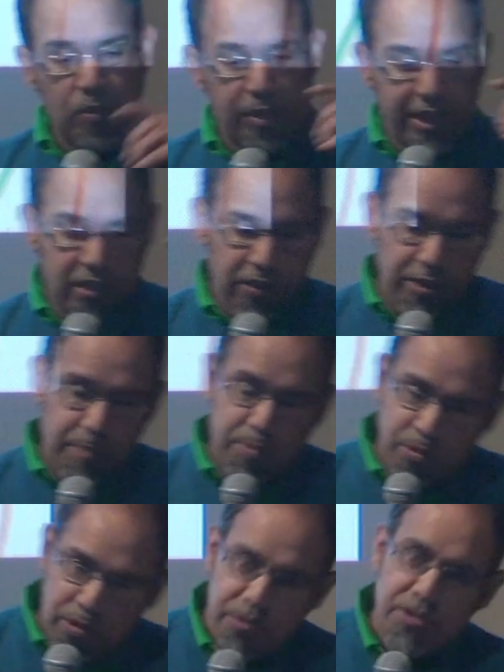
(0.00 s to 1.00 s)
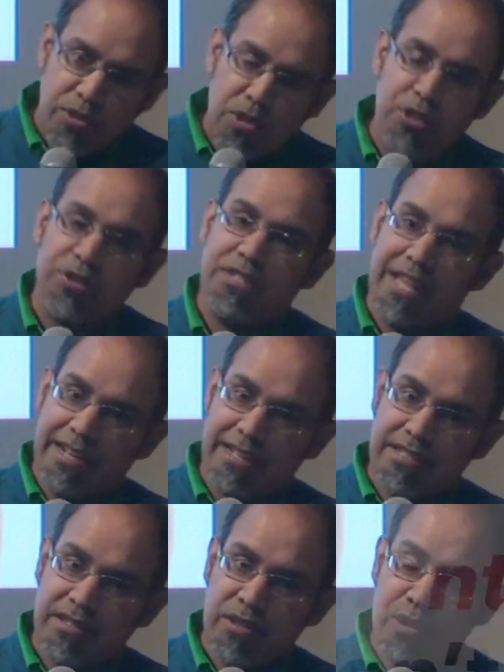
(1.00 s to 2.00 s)
what I call the pro social
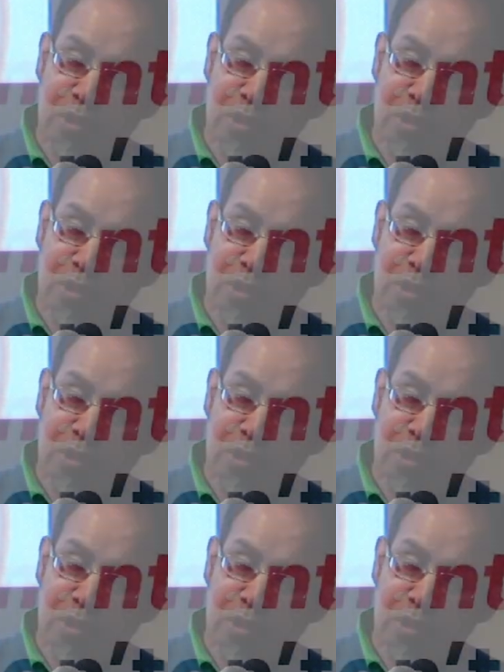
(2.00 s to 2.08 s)
settings,